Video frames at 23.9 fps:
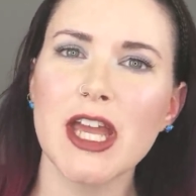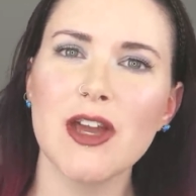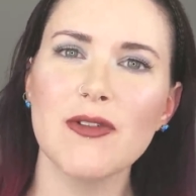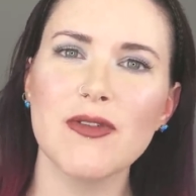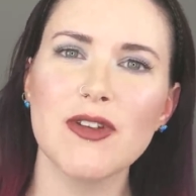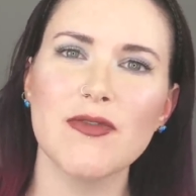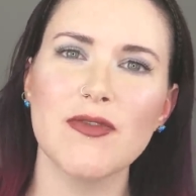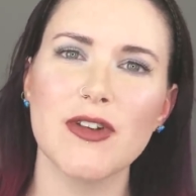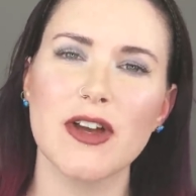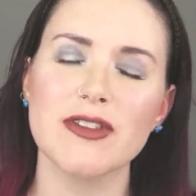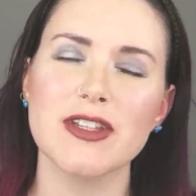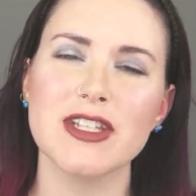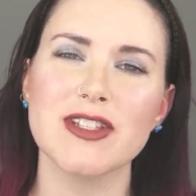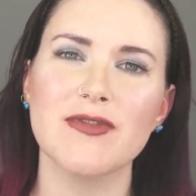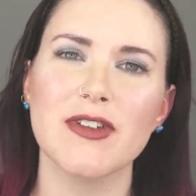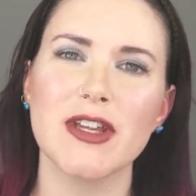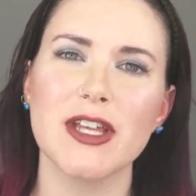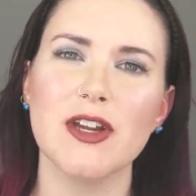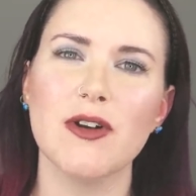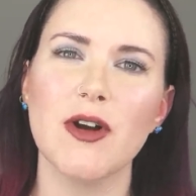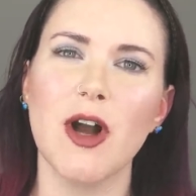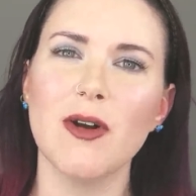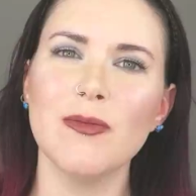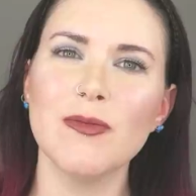If you found this
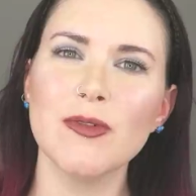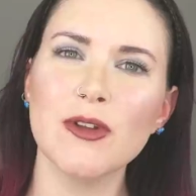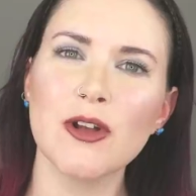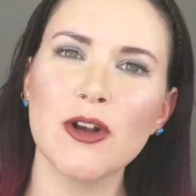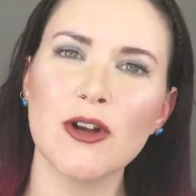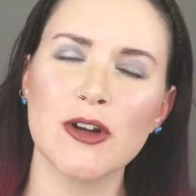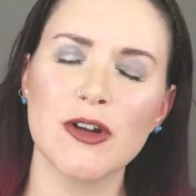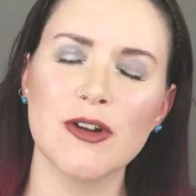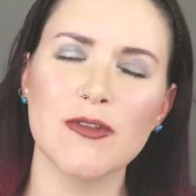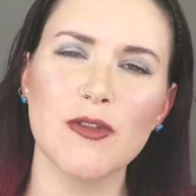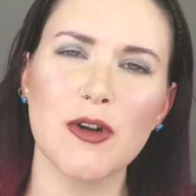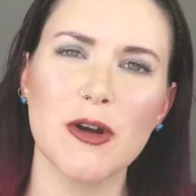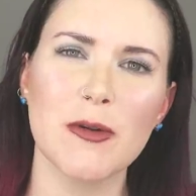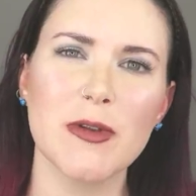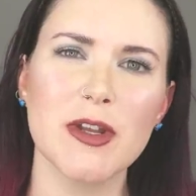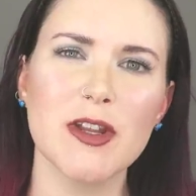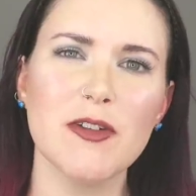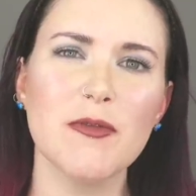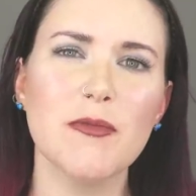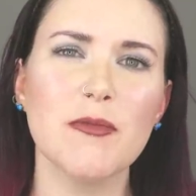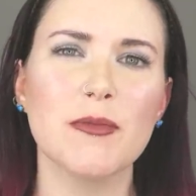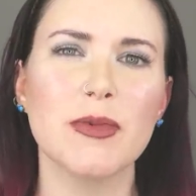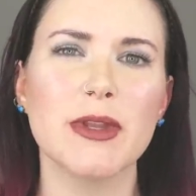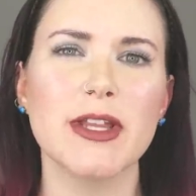video helpful or
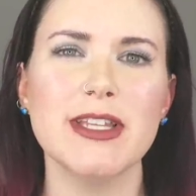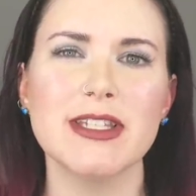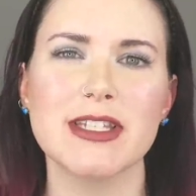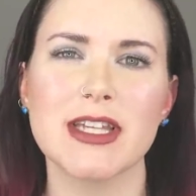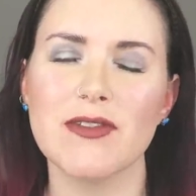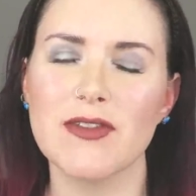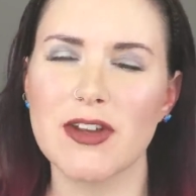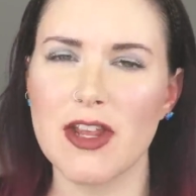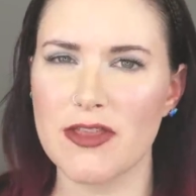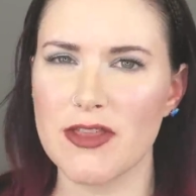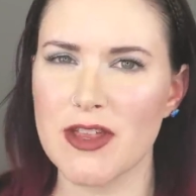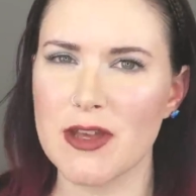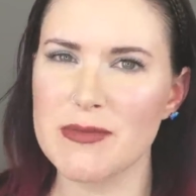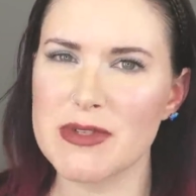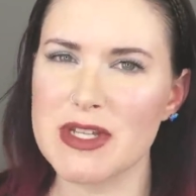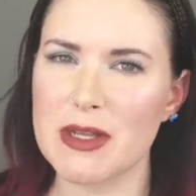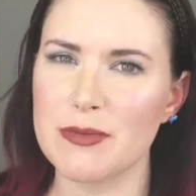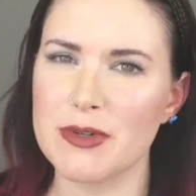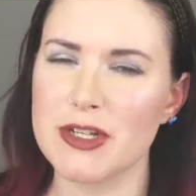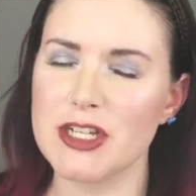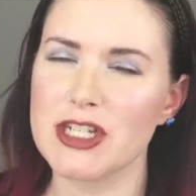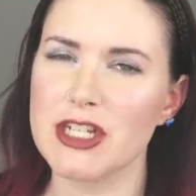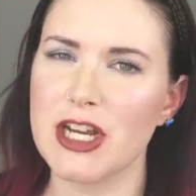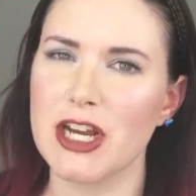informative, please give it a thumbs
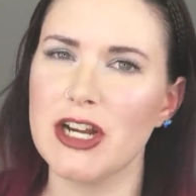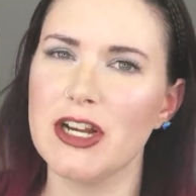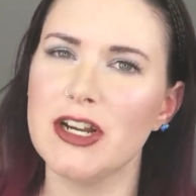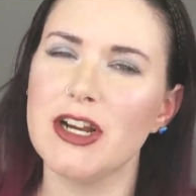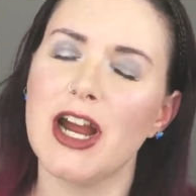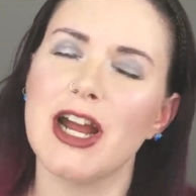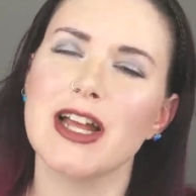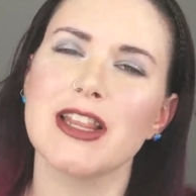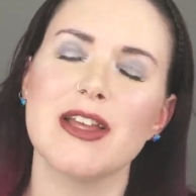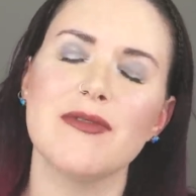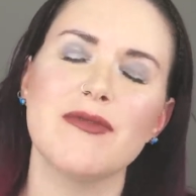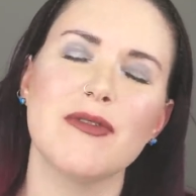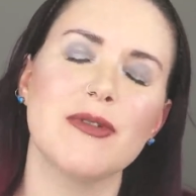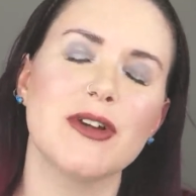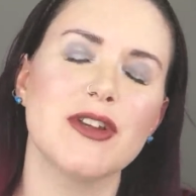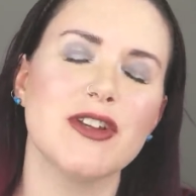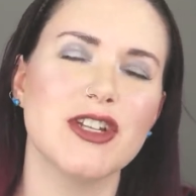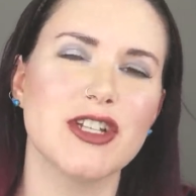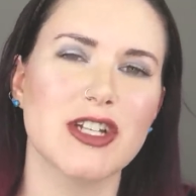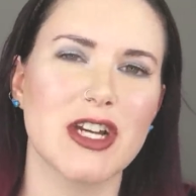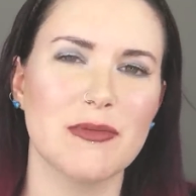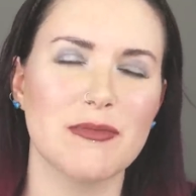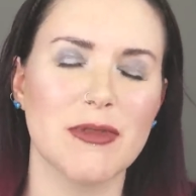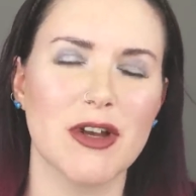up and share. I love it when
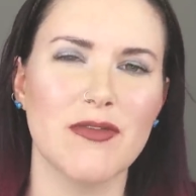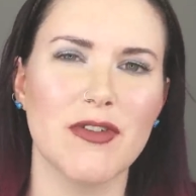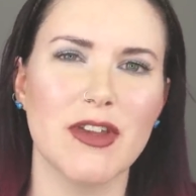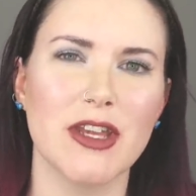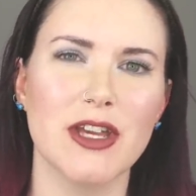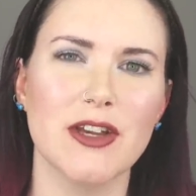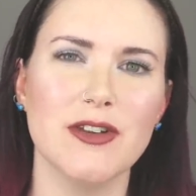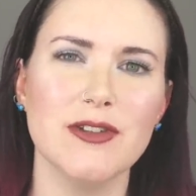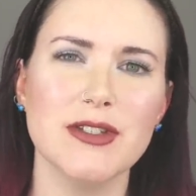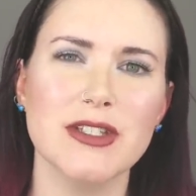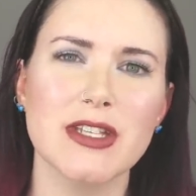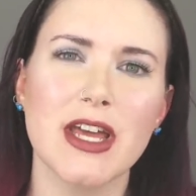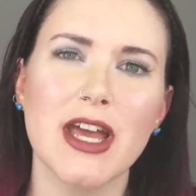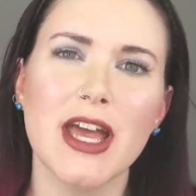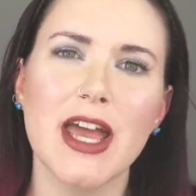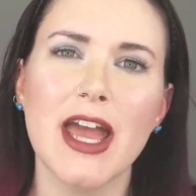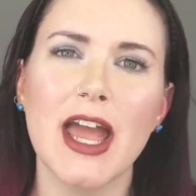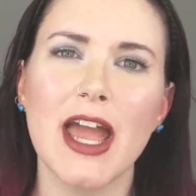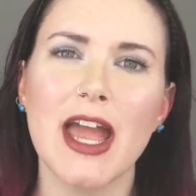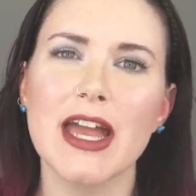you share my videos.